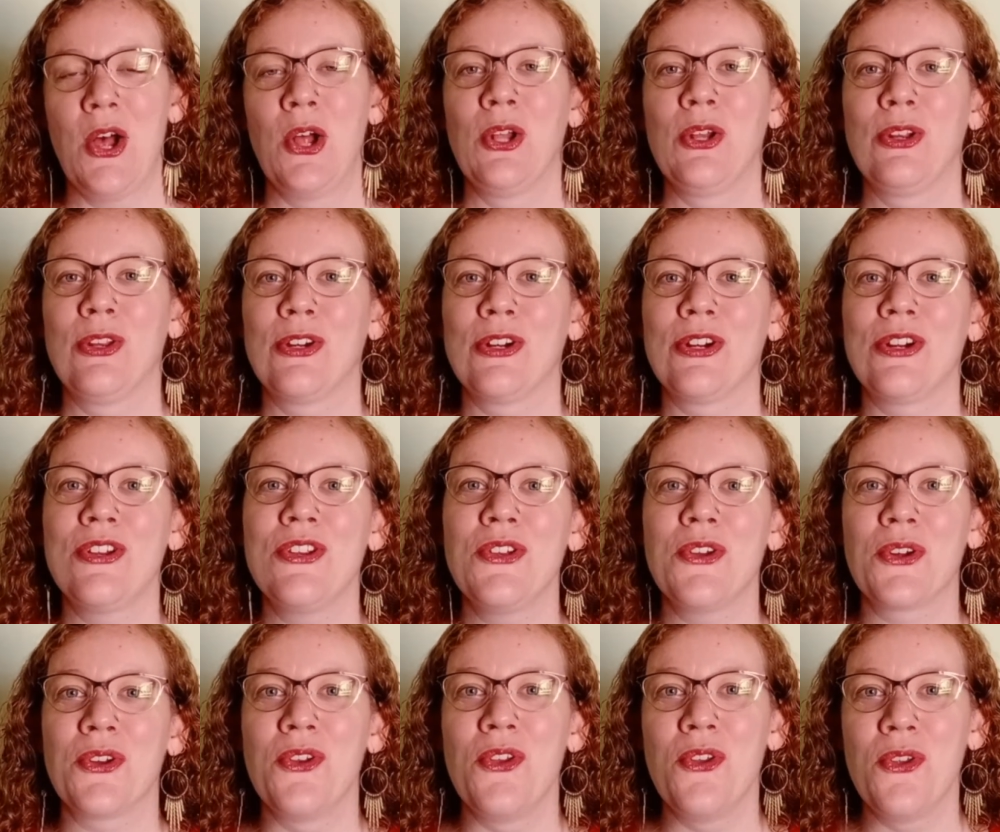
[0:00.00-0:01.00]
learn
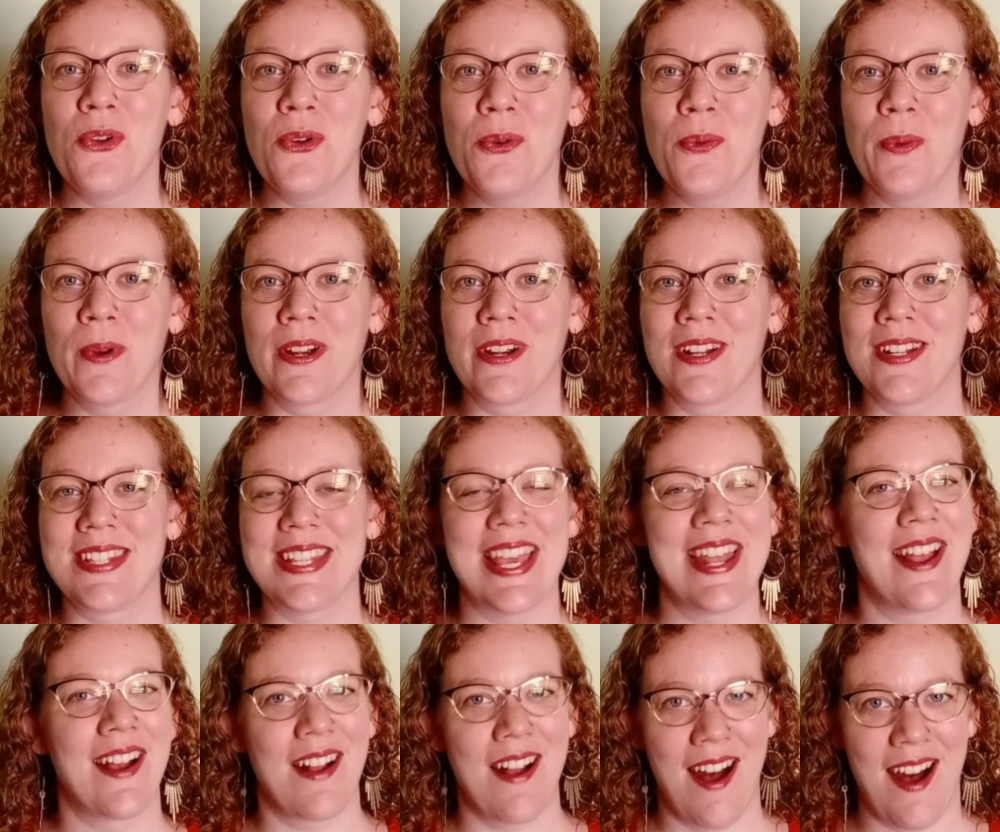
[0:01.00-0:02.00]
your new words in
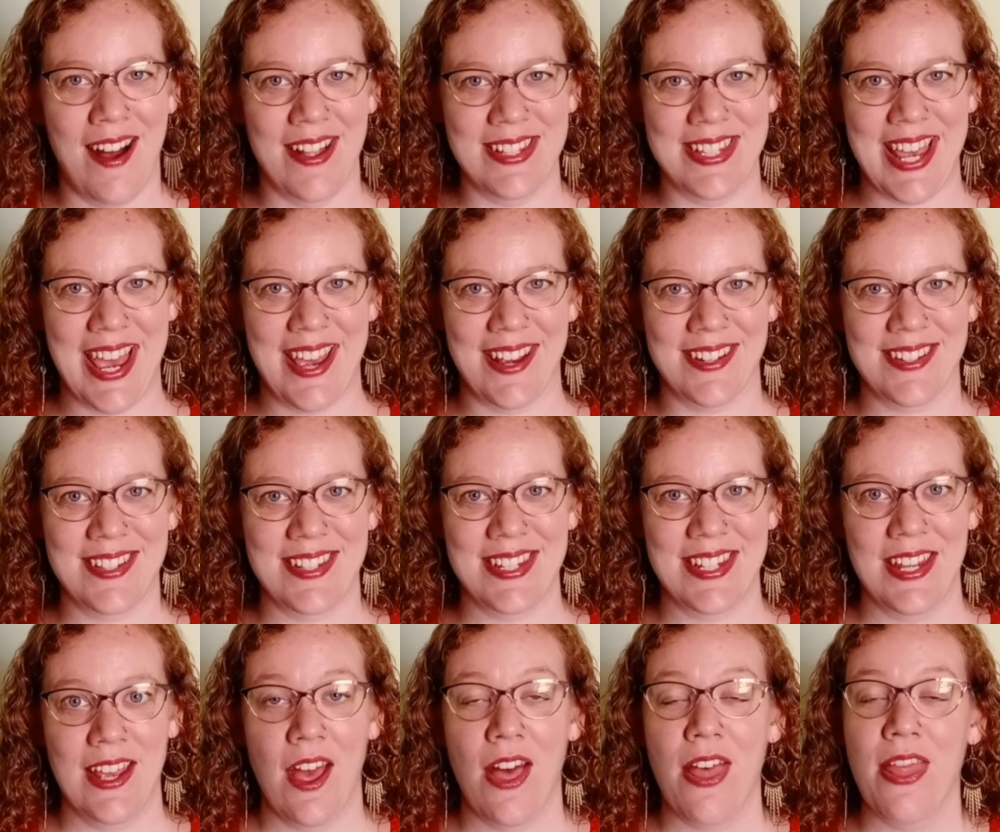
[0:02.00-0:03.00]
a context.